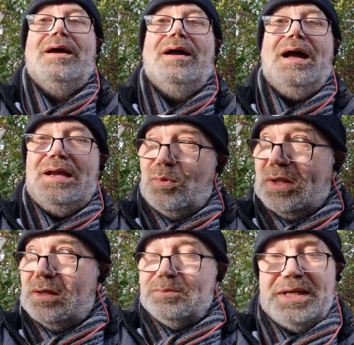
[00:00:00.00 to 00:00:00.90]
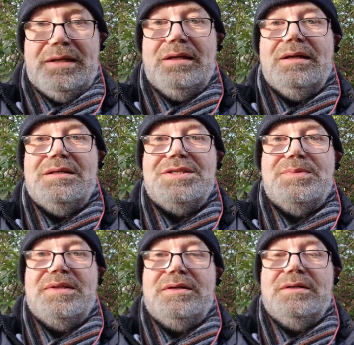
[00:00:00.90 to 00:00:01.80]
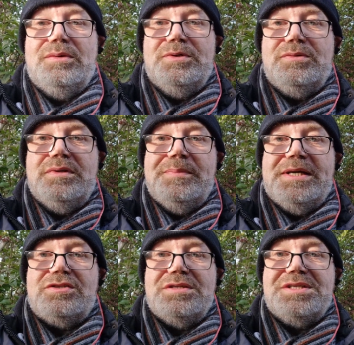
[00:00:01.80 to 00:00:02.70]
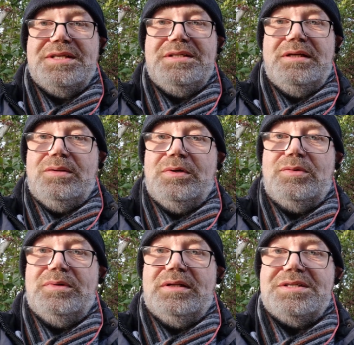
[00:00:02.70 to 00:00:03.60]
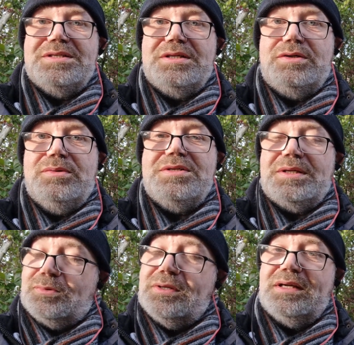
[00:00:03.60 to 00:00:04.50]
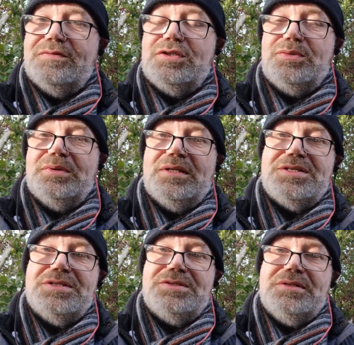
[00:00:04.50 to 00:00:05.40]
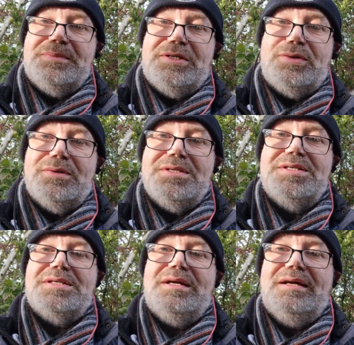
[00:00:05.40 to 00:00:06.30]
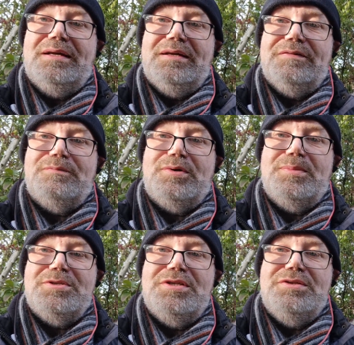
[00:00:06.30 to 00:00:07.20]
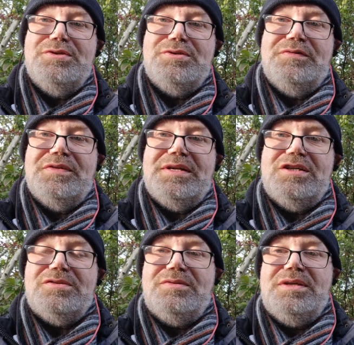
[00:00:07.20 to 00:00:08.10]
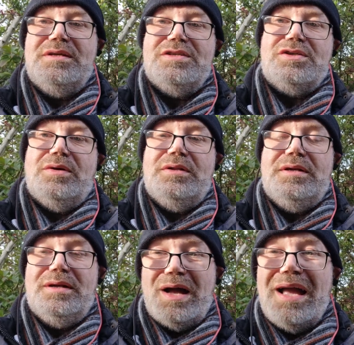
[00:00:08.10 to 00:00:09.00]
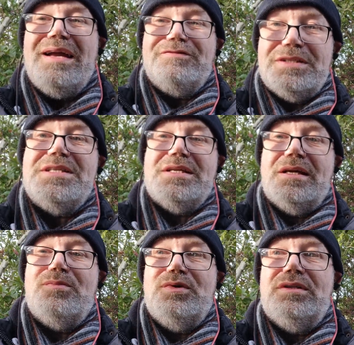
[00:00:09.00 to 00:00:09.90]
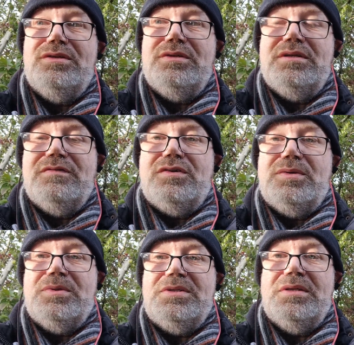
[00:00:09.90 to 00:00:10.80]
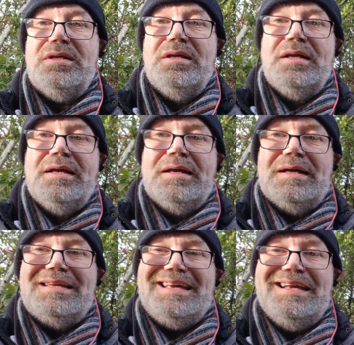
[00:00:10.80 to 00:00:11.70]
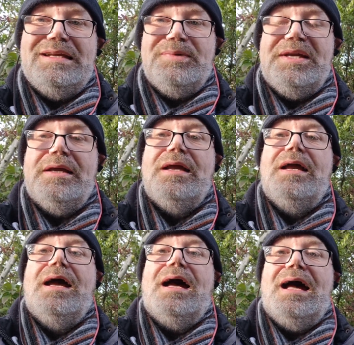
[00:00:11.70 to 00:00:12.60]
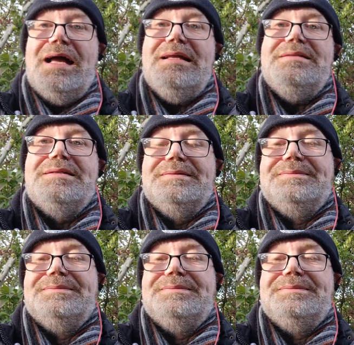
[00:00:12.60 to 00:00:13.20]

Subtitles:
I will update you as to whether or not we go to the Merchant City and we go and listen to Ghosts. I'm going to have to go and listen to it because I have promised to do so for the National Theatre of Scotland, and I have to say I'm really looking forward to it. I can't wait. And